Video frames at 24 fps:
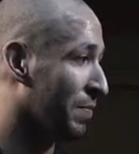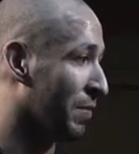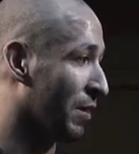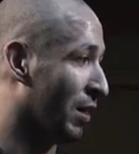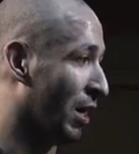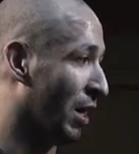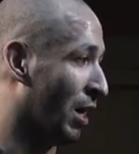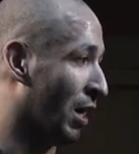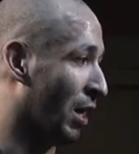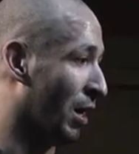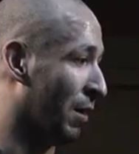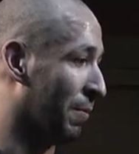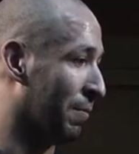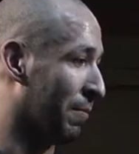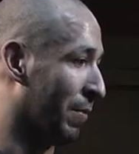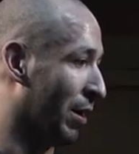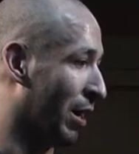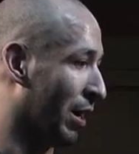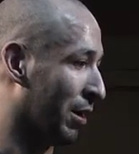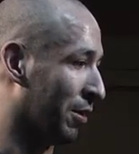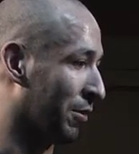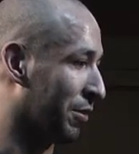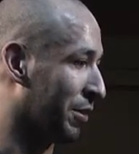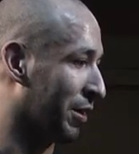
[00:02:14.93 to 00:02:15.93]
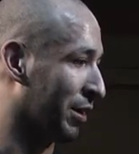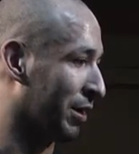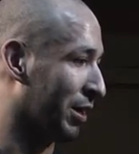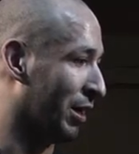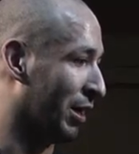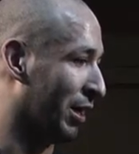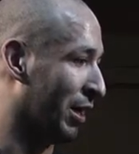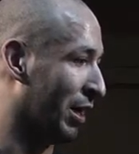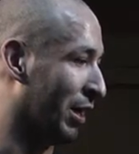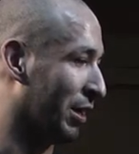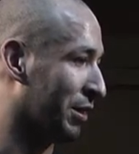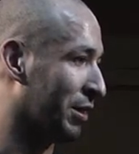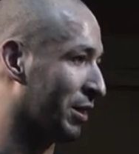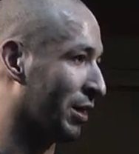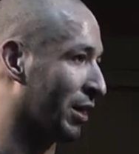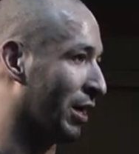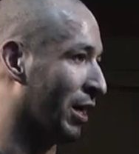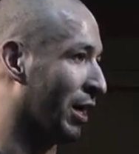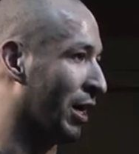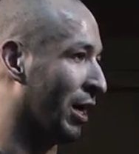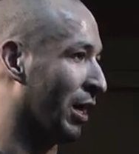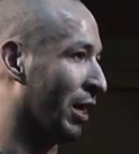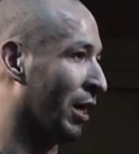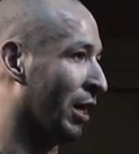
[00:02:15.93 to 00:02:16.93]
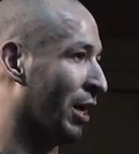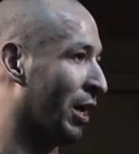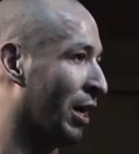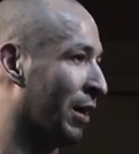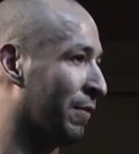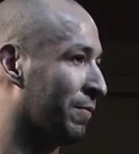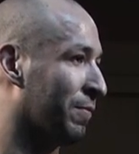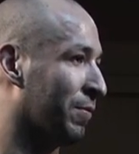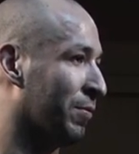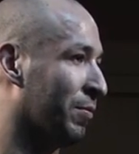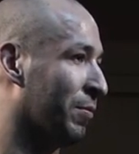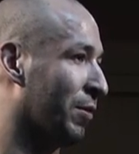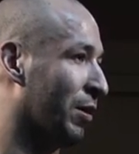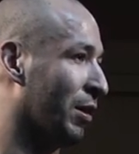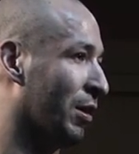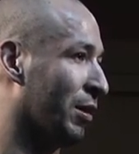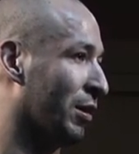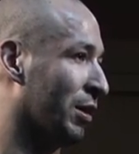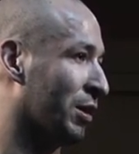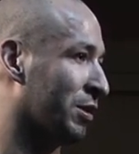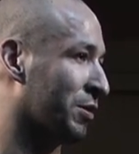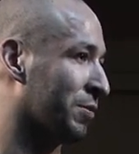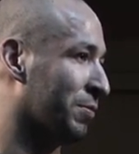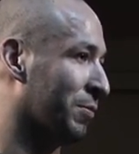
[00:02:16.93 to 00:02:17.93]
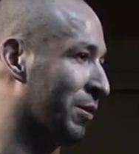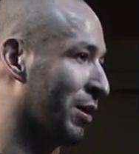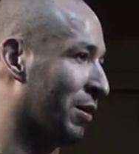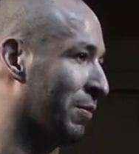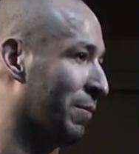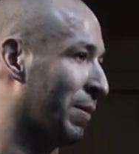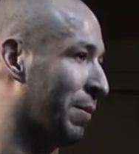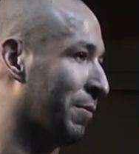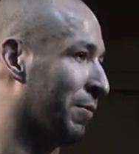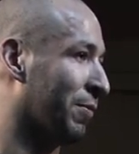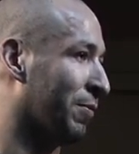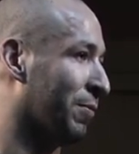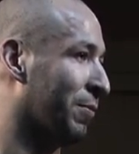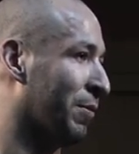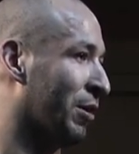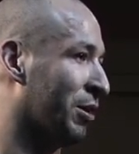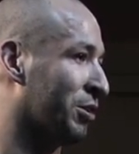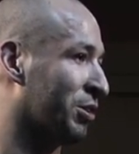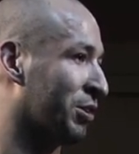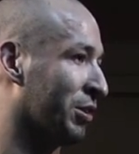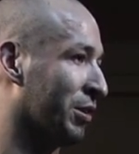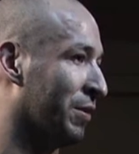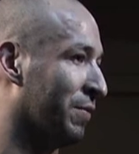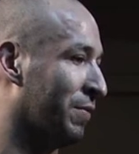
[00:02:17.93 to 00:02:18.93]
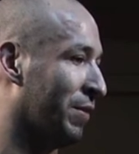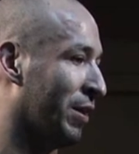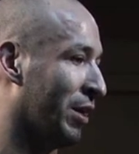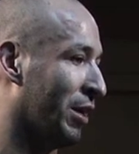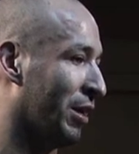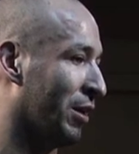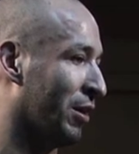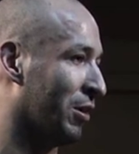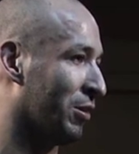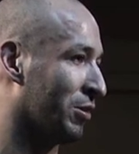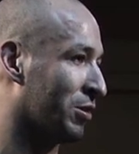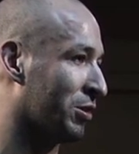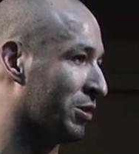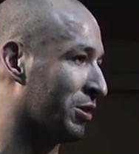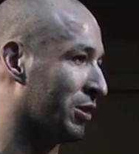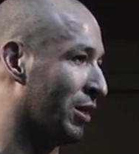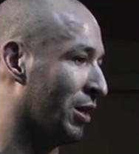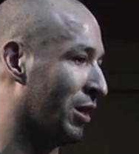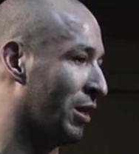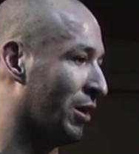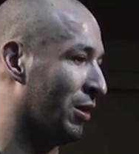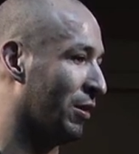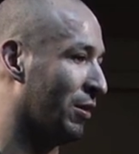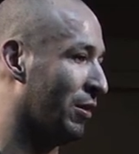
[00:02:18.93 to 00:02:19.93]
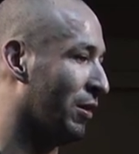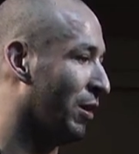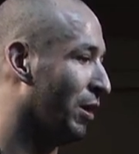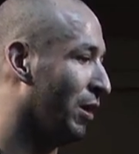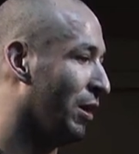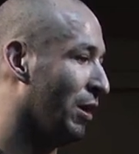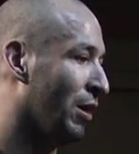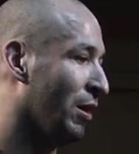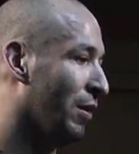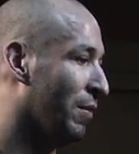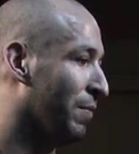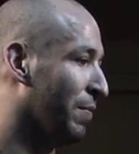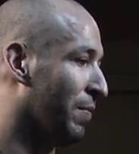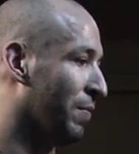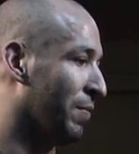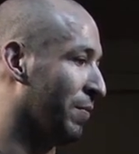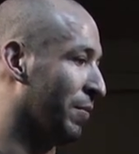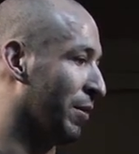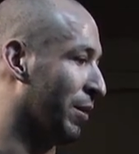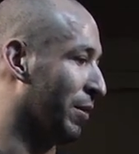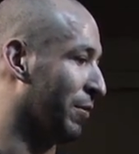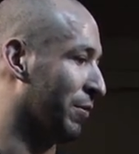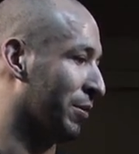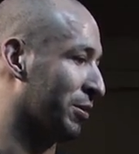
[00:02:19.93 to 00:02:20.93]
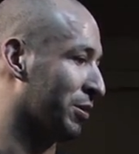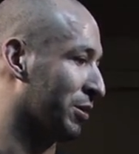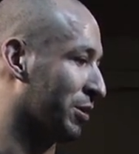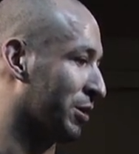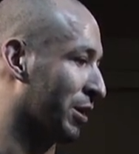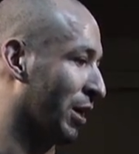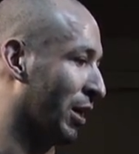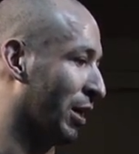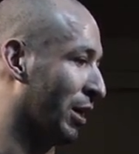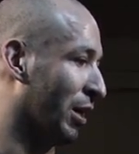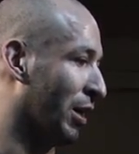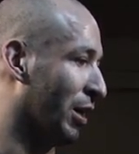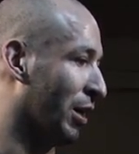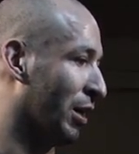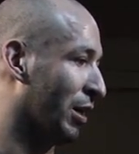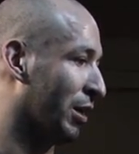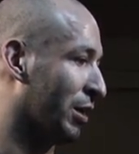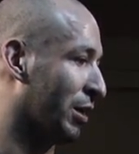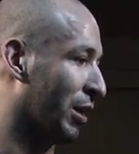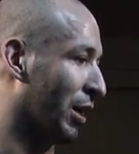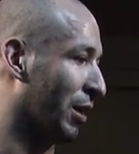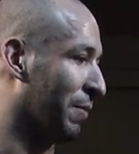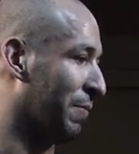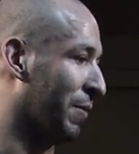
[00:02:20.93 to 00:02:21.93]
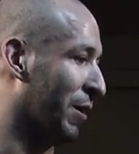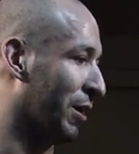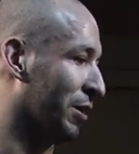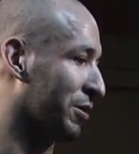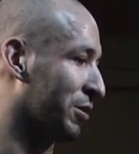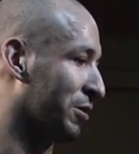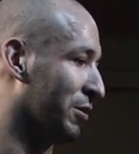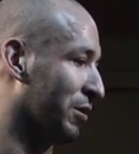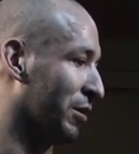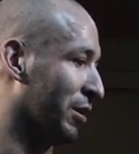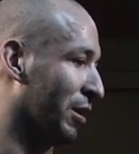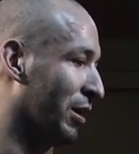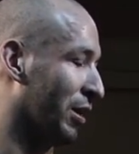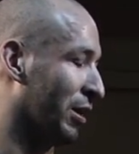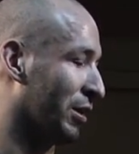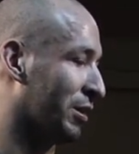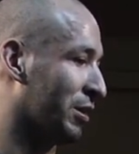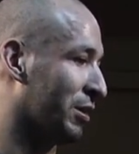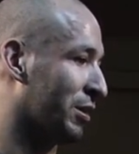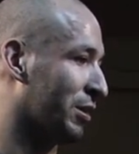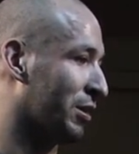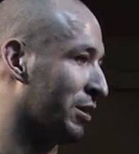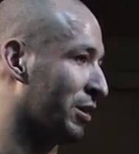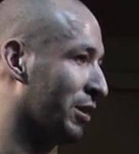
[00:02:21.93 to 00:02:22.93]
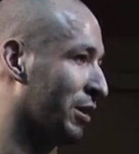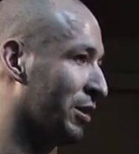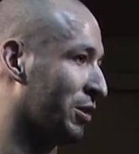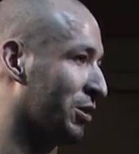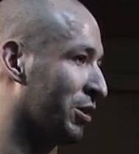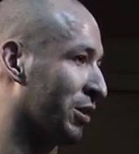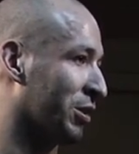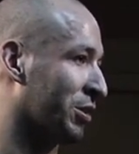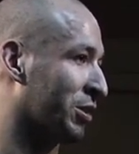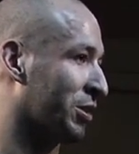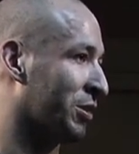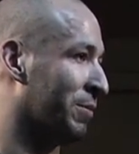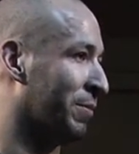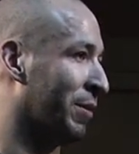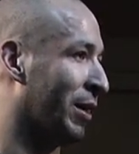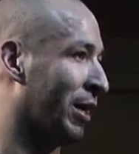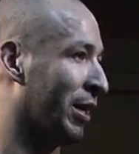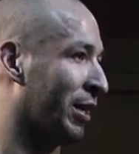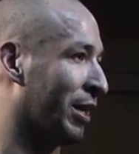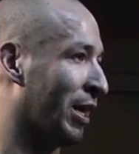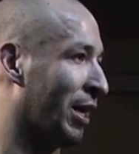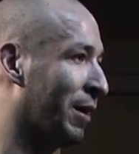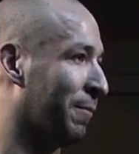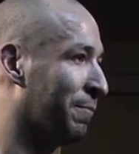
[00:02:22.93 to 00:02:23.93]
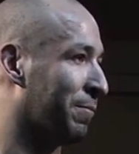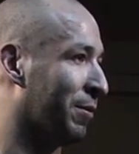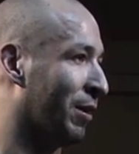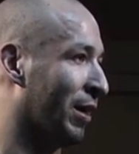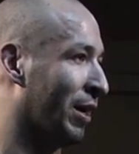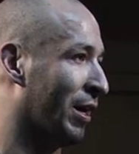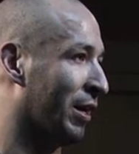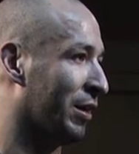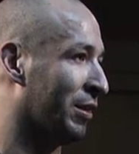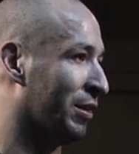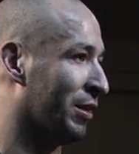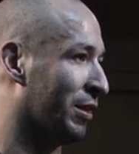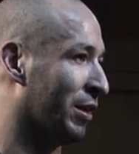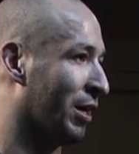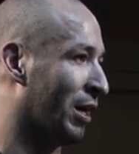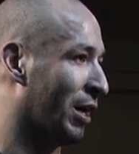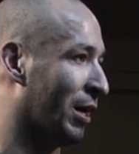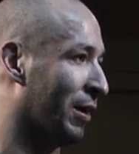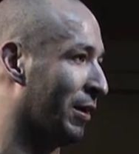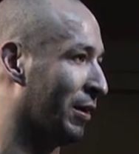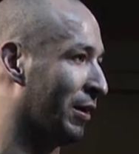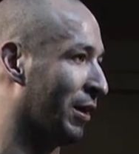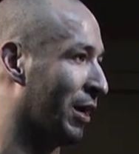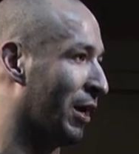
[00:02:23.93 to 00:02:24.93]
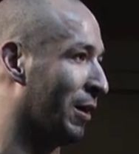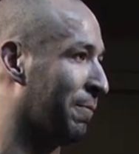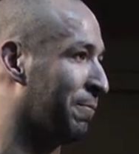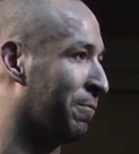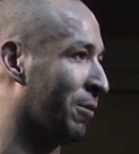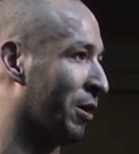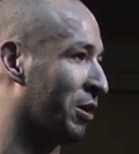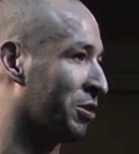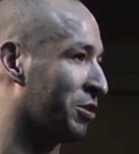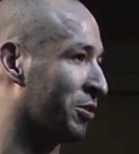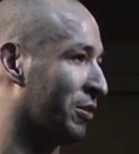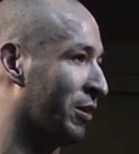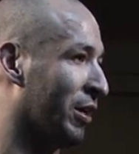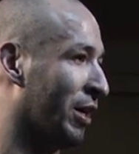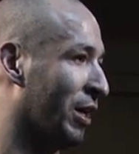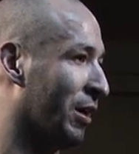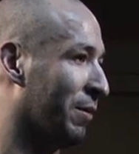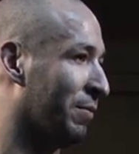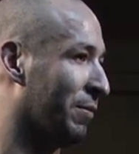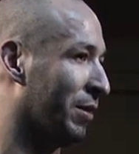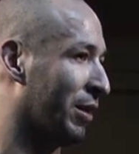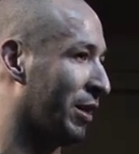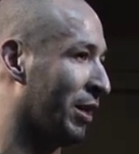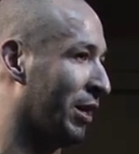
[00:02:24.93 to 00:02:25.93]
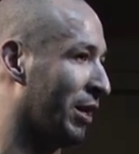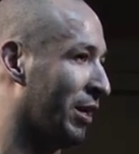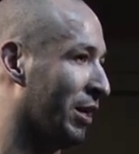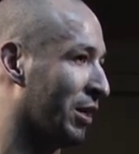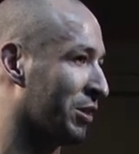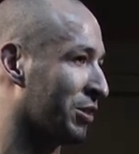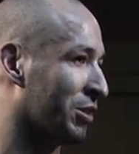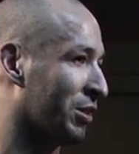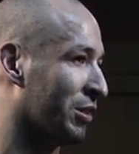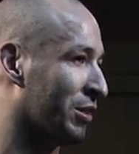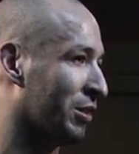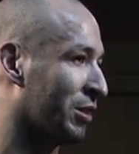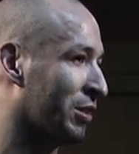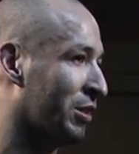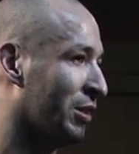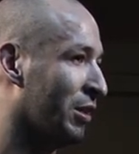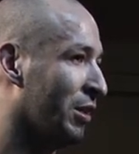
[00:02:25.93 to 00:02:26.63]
Um, I don't think he hit the guy a lot, from uh, at least from what I remember from watching the videos. So and we just gotta gotta make sure that he adjusts to my game plan and that I, I pressure him, that he doesn't